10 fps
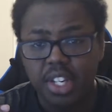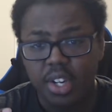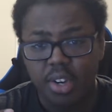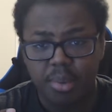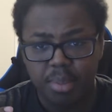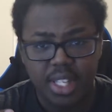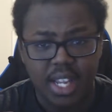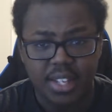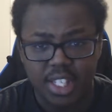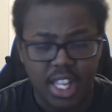you know,
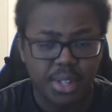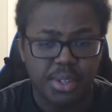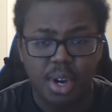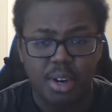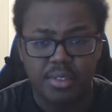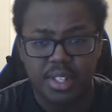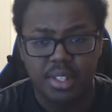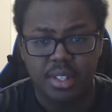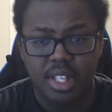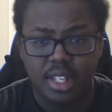besides the yellow
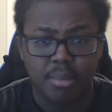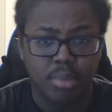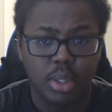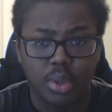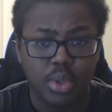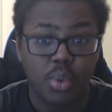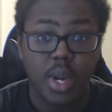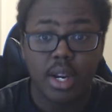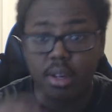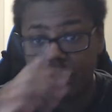scarves and the blue
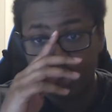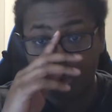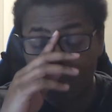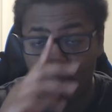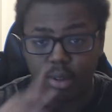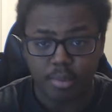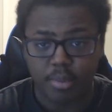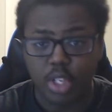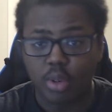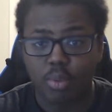squares, who are all,
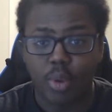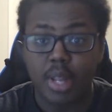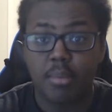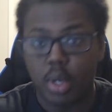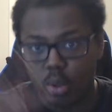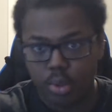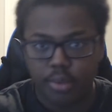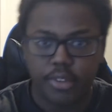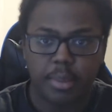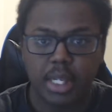you know,
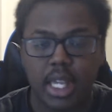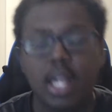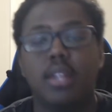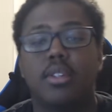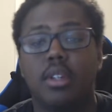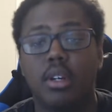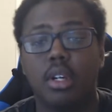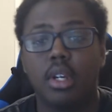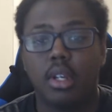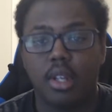rainbow flipping gangs here,